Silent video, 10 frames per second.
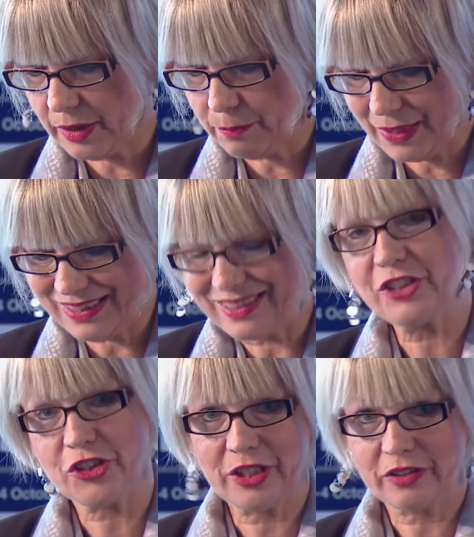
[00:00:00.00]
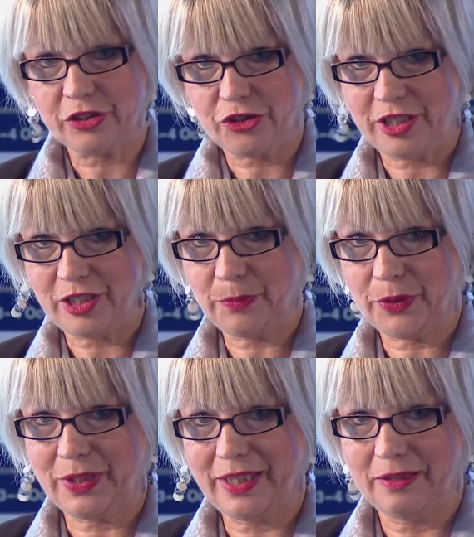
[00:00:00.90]
by ditching the
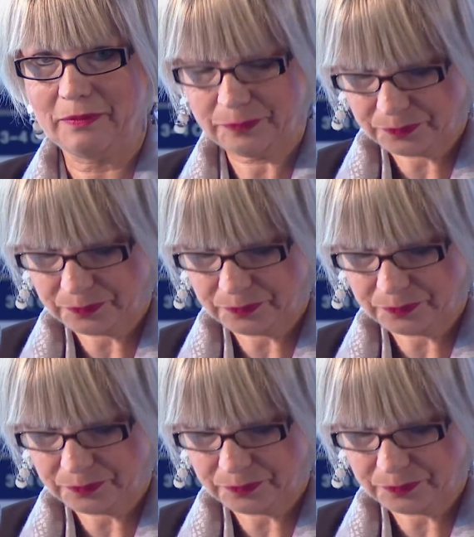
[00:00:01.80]
JCPOA.